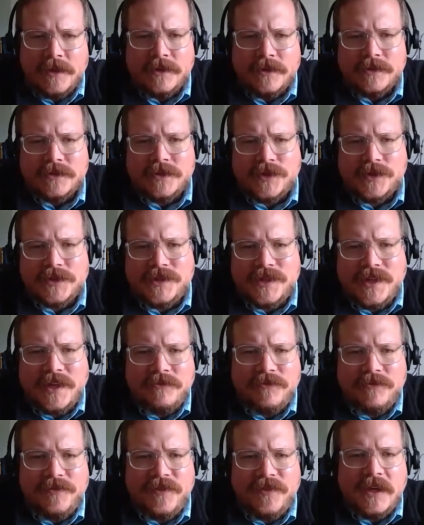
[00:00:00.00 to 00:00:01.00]
So it's
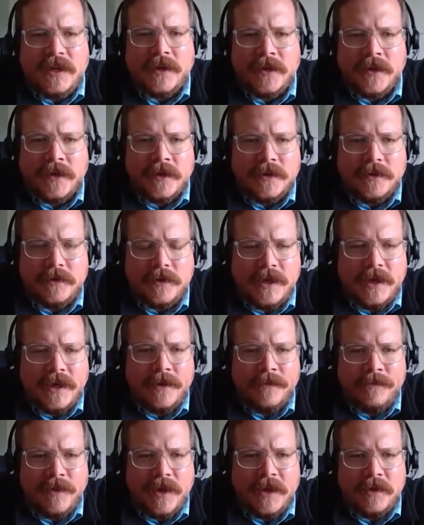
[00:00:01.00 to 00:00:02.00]
that fear
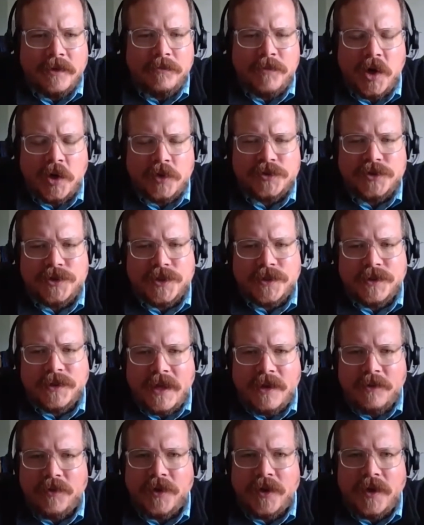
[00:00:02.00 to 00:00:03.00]
and emotion
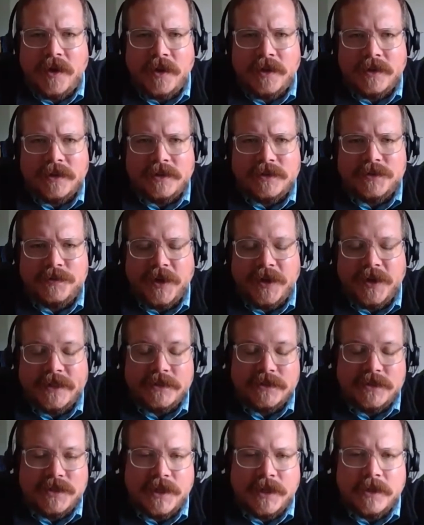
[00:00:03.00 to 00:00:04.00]
that we're all
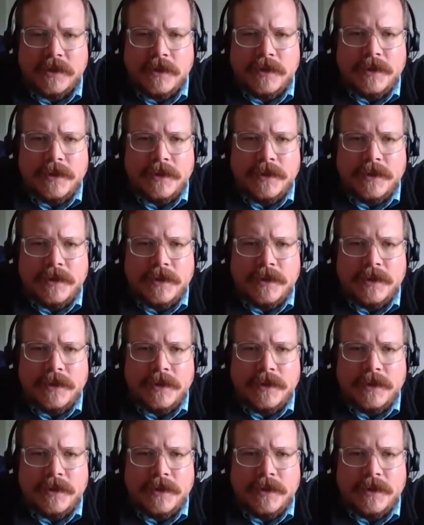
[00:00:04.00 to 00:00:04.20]
experiencing.